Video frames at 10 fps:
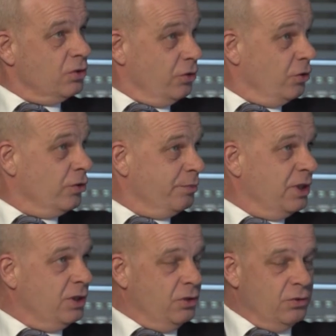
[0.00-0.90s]
the
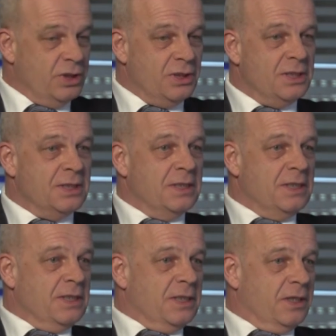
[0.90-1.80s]
European Union.
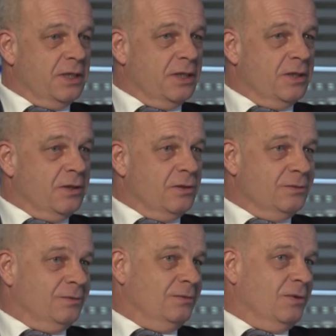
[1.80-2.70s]

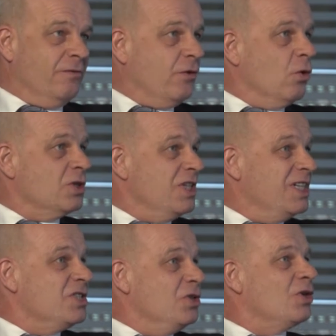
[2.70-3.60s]
Of course,
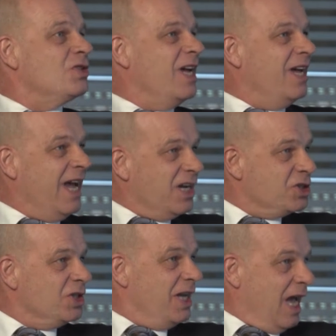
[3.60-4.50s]
it's not
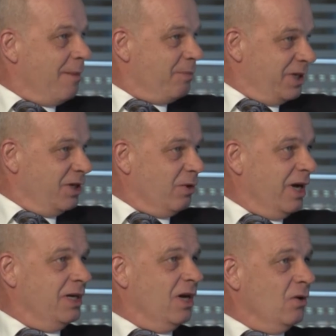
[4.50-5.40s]
actually happening
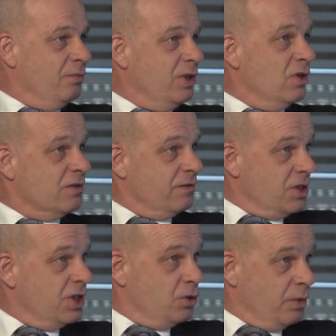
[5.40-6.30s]
right now because of the
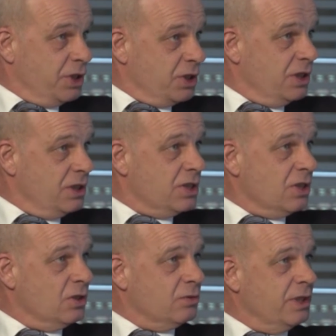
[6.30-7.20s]
situation in this
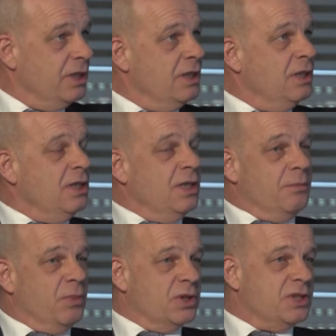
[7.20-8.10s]
country.
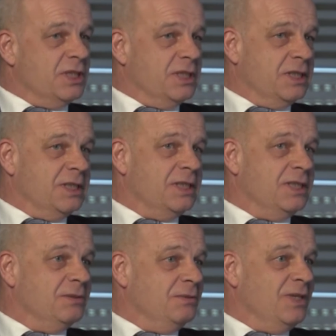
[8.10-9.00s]
But
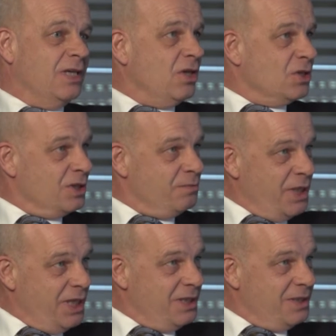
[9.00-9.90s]
that doesn't
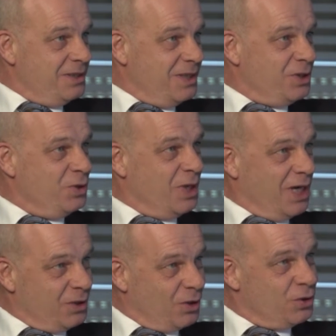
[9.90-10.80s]
mean that you
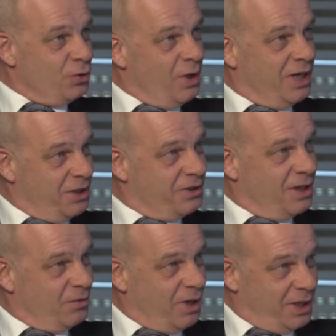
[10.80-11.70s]
cannot do
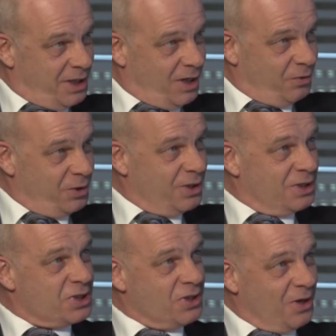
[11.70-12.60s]
anything right now. You
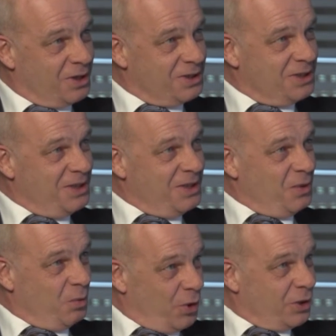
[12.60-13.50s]
can start
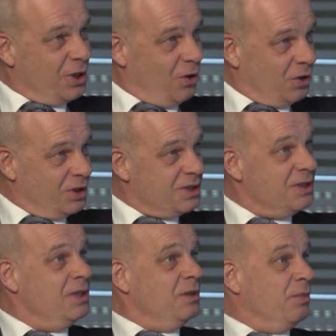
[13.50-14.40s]
working on it
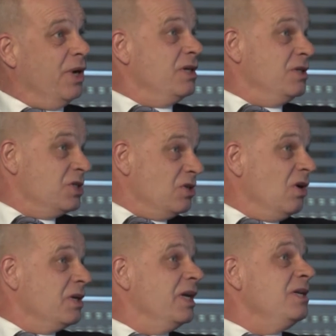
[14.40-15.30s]
by
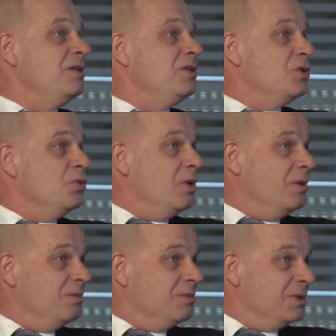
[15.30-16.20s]
starting
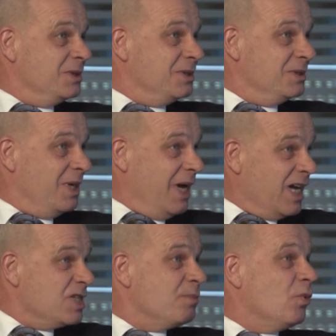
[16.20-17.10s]
to
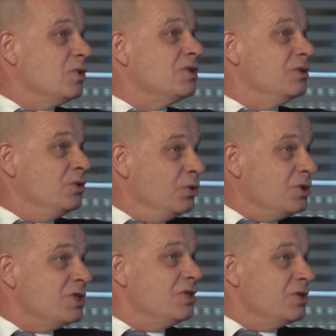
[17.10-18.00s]
export
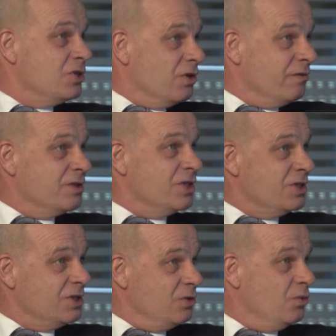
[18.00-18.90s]
goods,
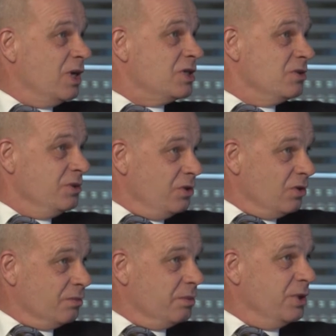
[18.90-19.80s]
services to Western
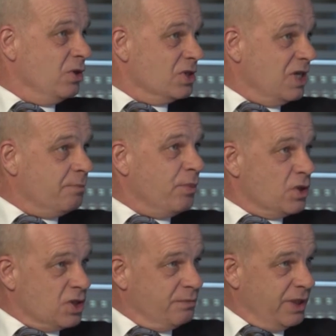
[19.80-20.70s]
Europe, because that
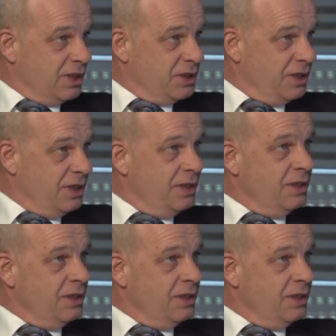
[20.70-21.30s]
possibility